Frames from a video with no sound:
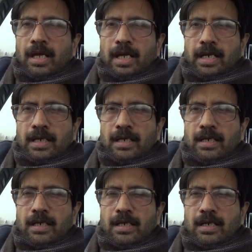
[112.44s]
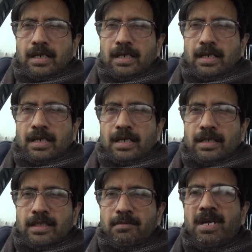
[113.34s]
and uh, uh,
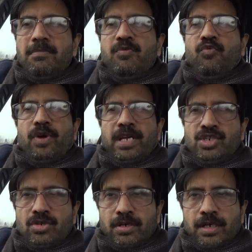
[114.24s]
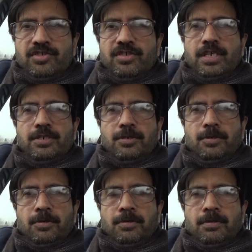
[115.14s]
they may be very short in stature
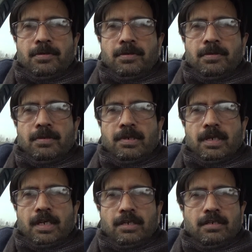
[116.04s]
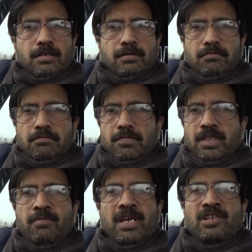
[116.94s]
you know and uh,
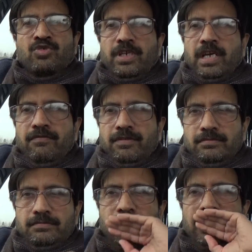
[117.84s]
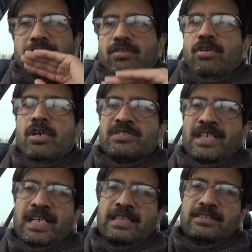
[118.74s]
they may also have like arms
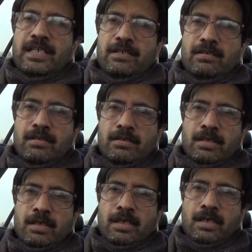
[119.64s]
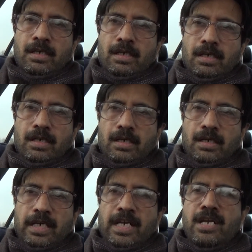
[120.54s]
and legs that are
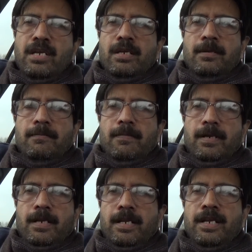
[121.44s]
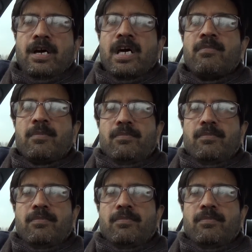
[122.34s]
uh, in uh, normal